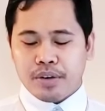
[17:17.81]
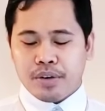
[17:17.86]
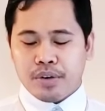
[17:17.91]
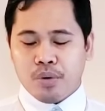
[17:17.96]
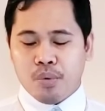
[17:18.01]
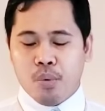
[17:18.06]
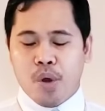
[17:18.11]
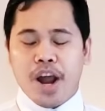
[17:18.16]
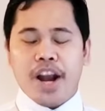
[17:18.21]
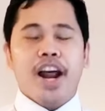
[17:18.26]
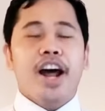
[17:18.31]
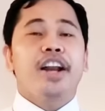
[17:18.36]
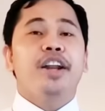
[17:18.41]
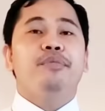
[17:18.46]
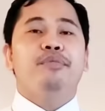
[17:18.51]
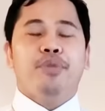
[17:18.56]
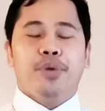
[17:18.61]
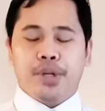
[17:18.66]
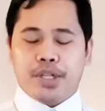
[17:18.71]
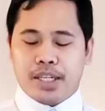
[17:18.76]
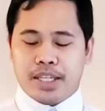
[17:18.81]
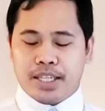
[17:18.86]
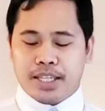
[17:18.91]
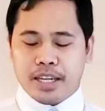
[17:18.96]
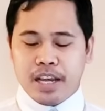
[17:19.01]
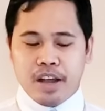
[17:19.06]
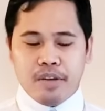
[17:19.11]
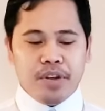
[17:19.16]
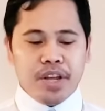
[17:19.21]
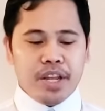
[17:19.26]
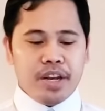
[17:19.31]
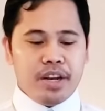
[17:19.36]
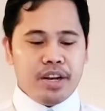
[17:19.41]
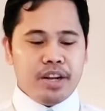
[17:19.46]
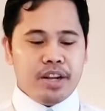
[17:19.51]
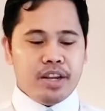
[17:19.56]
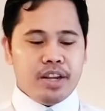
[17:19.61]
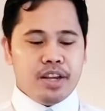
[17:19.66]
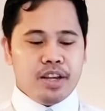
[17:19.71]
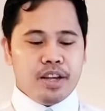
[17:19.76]
147,
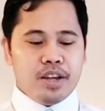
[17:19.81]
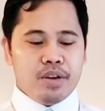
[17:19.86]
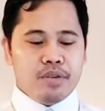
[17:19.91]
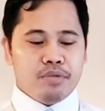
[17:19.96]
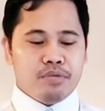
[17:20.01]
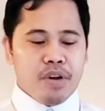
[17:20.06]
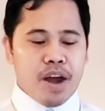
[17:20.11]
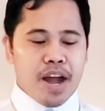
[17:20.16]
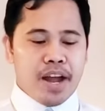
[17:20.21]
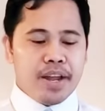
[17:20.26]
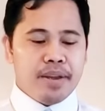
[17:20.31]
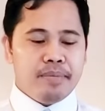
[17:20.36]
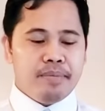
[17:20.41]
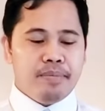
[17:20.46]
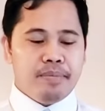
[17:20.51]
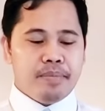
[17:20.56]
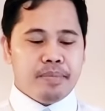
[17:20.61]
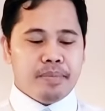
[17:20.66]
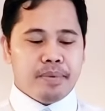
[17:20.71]
5.